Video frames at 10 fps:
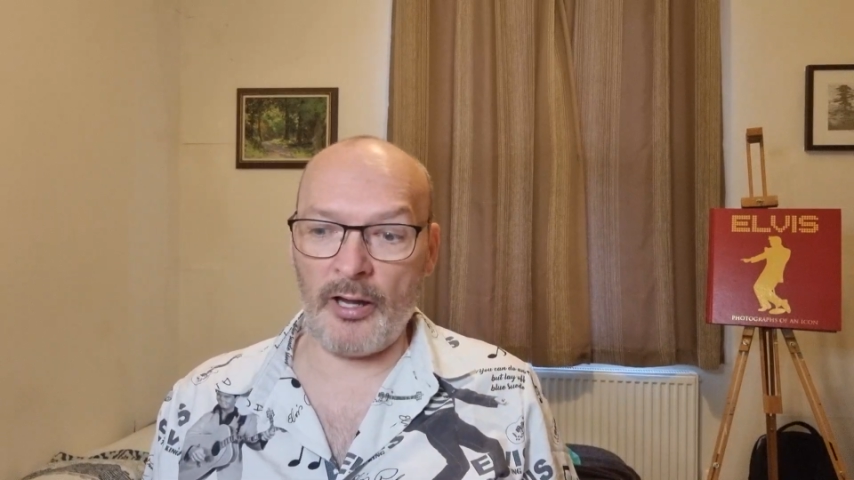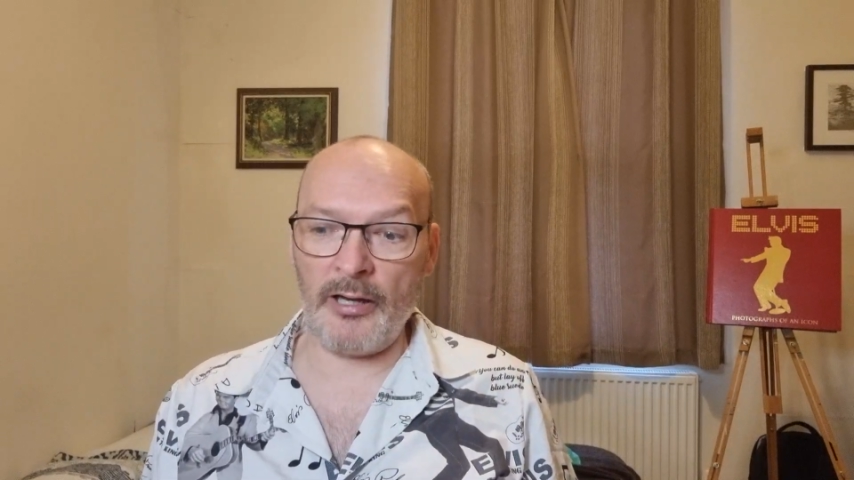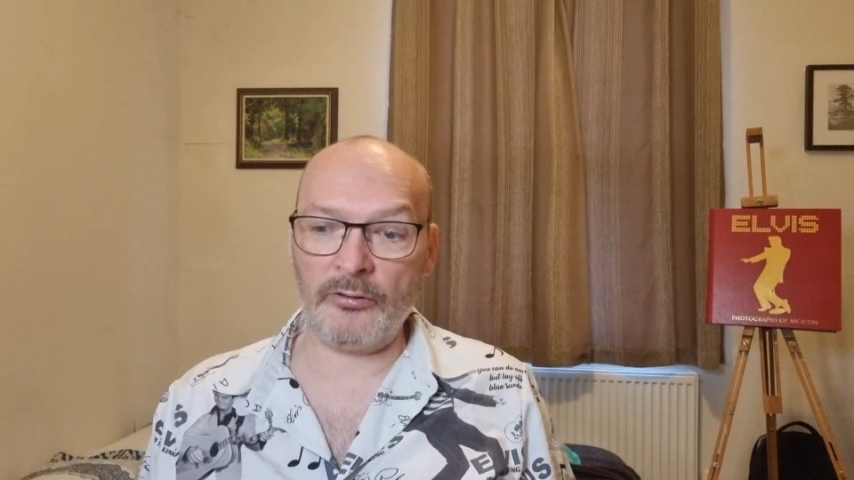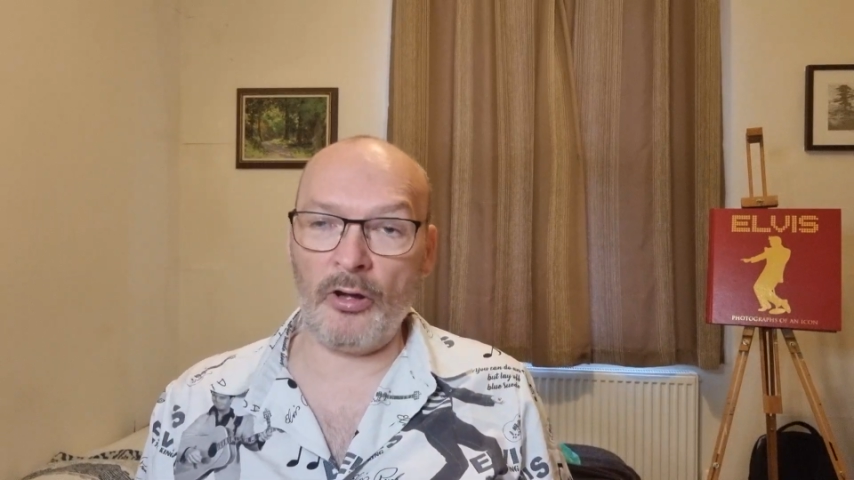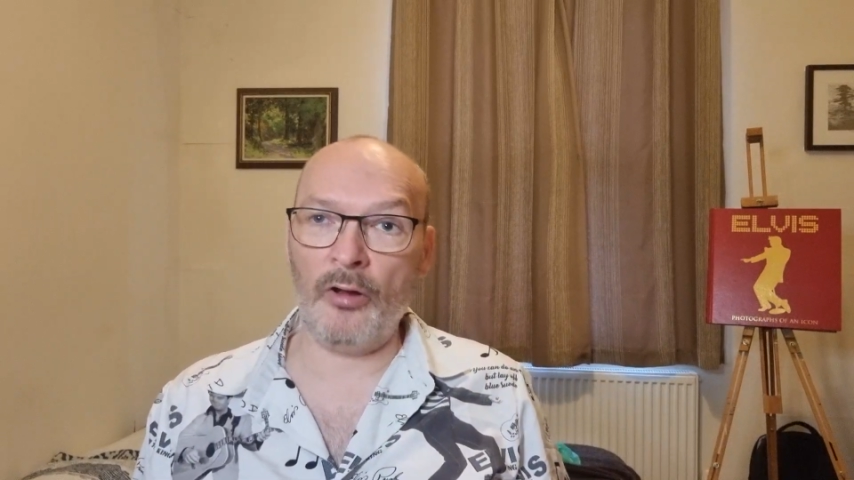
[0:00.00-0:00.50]
and
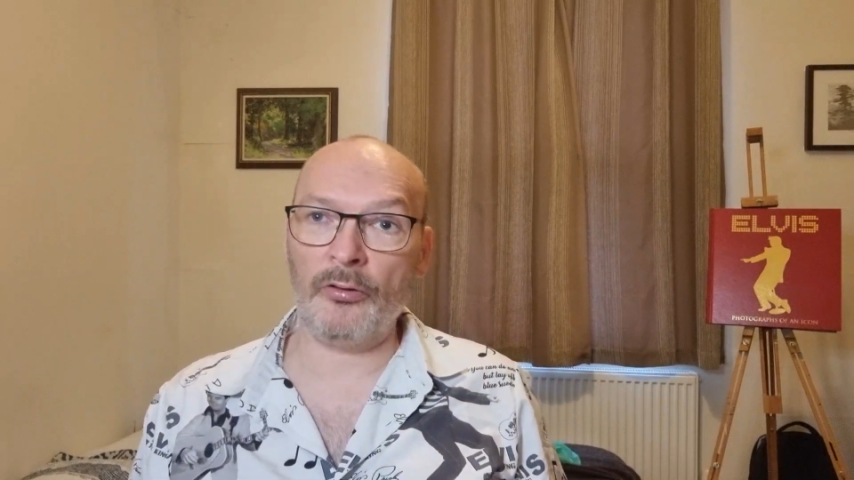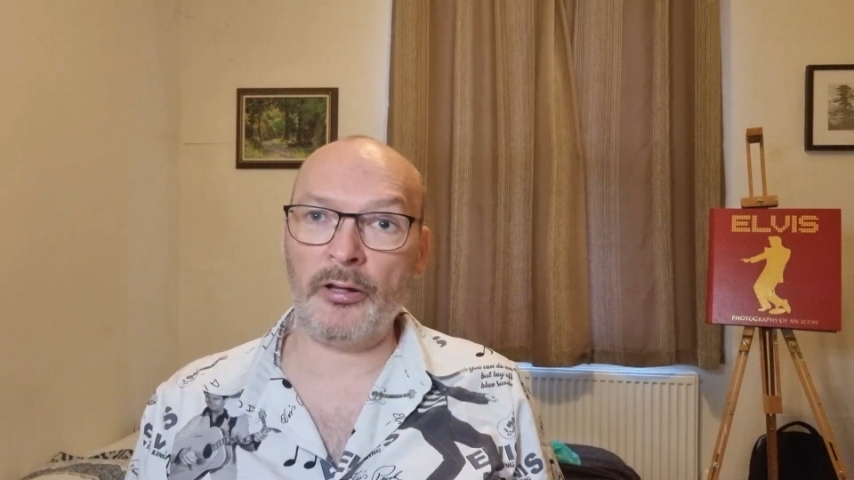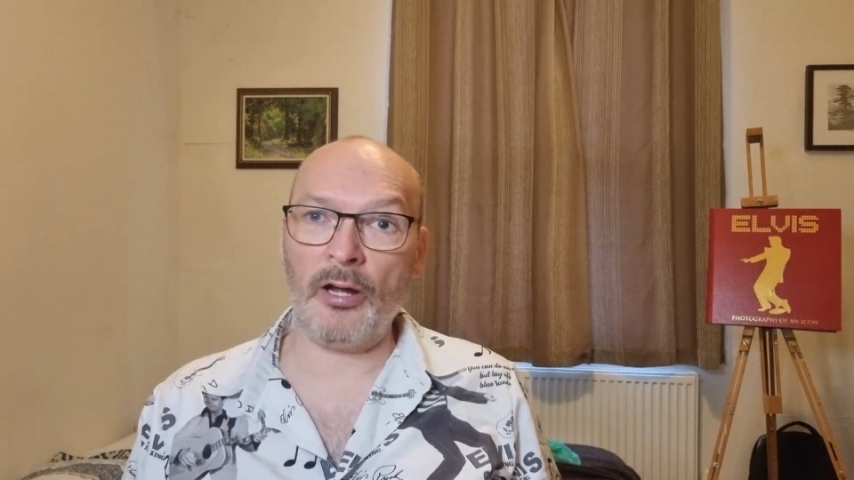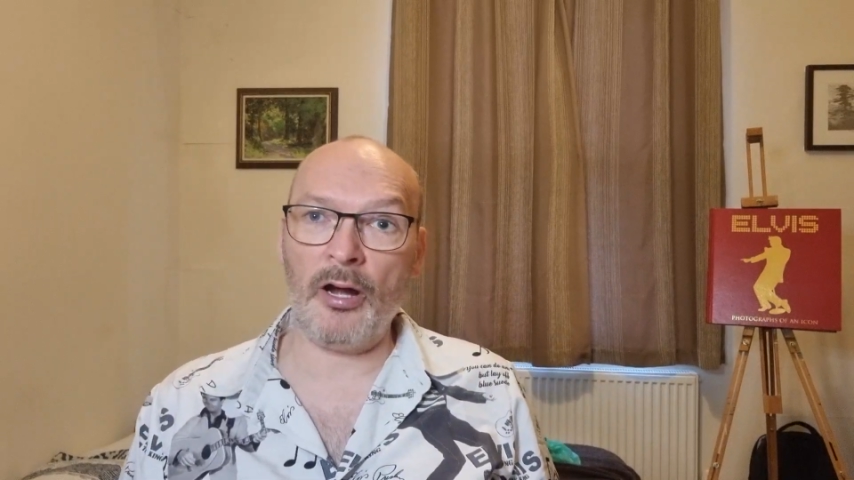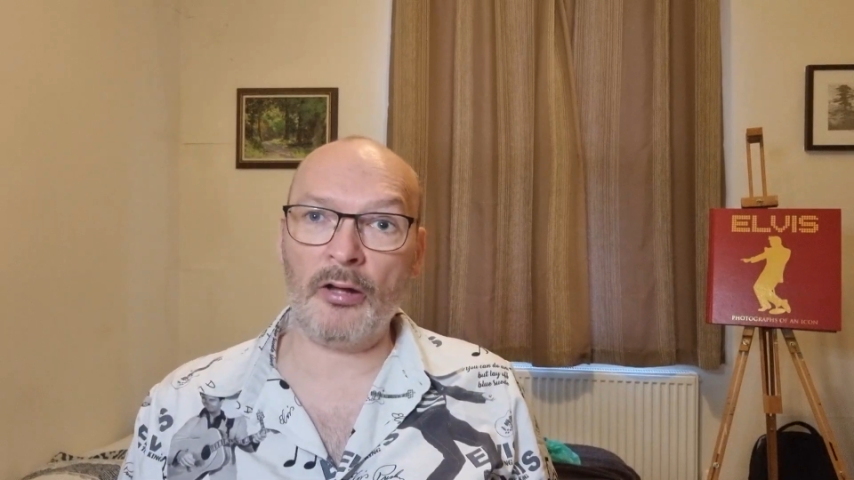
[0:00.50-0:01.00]
it's on
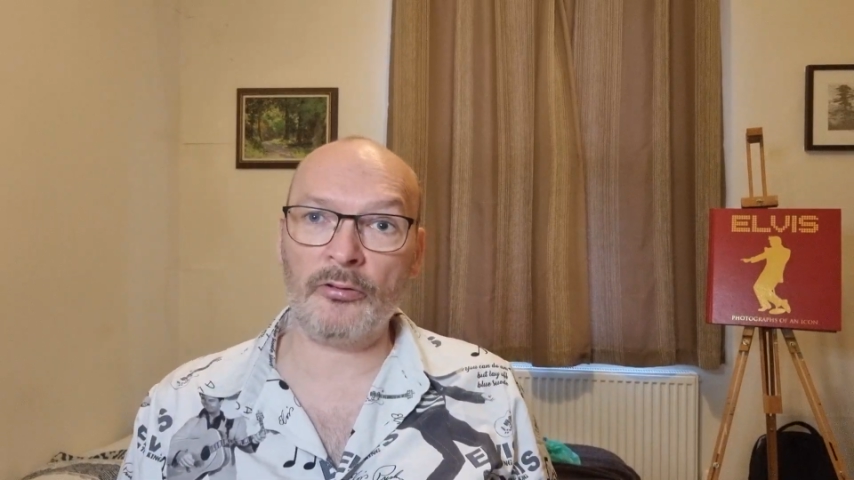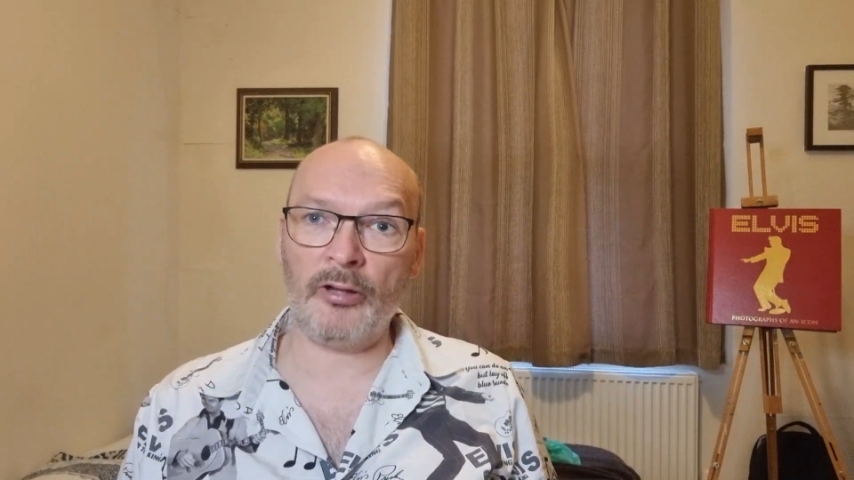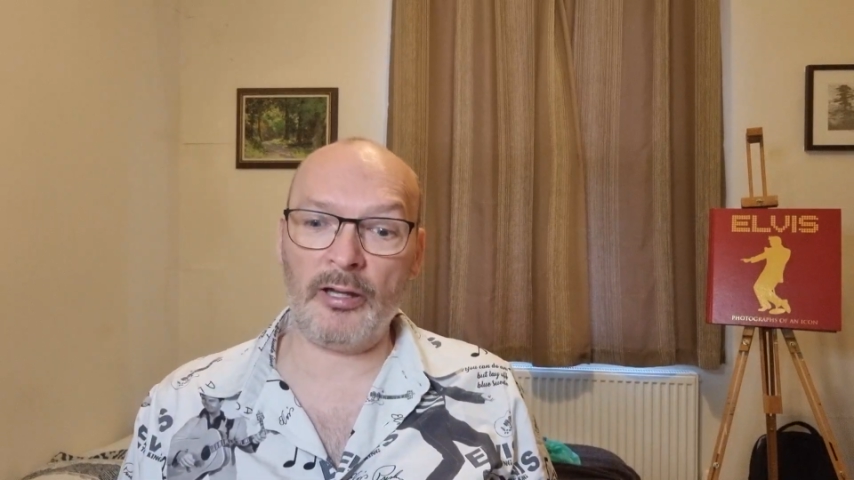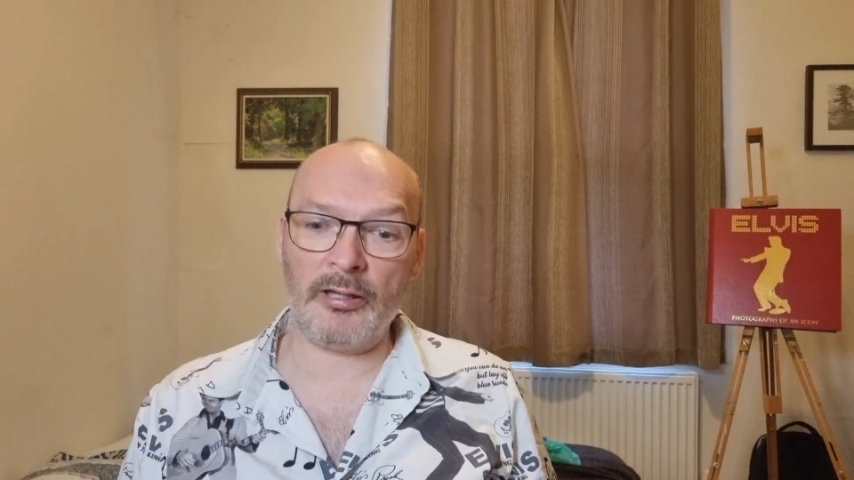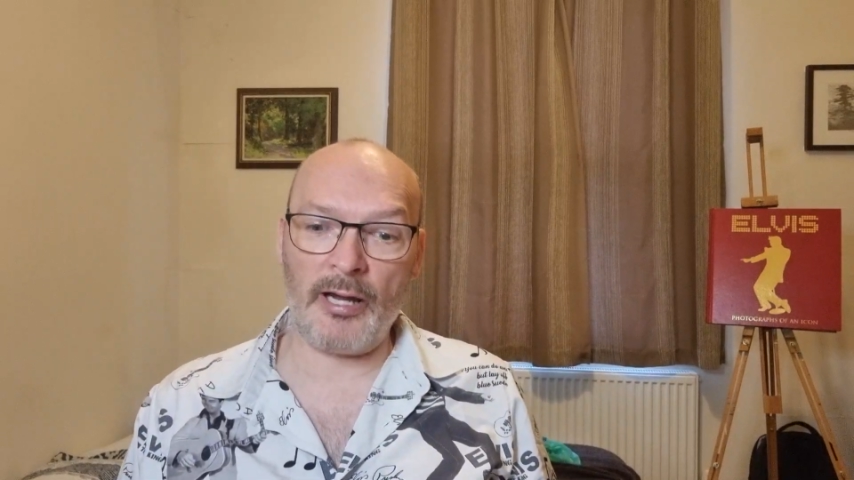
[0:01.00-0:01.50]
the RCA